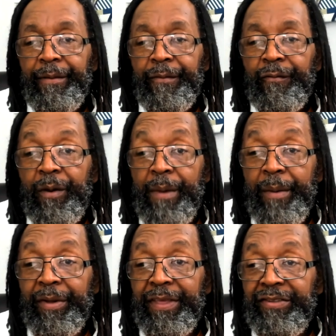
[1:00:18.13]

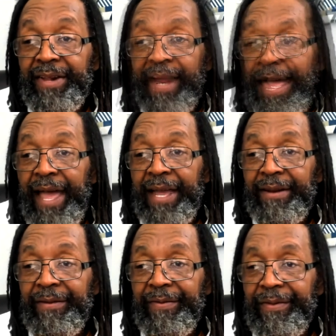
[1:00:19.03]
Remember this slide?
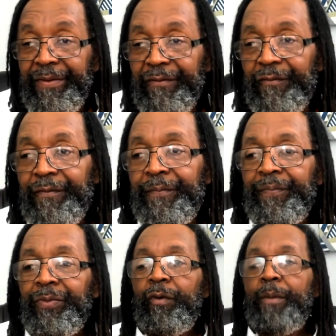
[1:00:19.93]

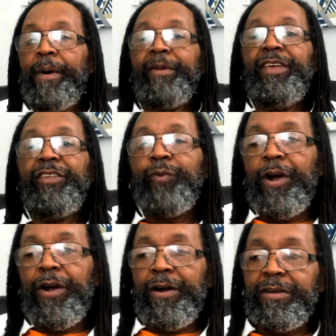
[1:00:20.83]
Remember these
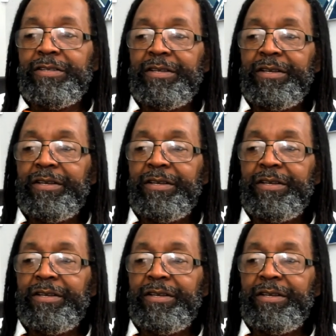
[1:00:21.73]
words?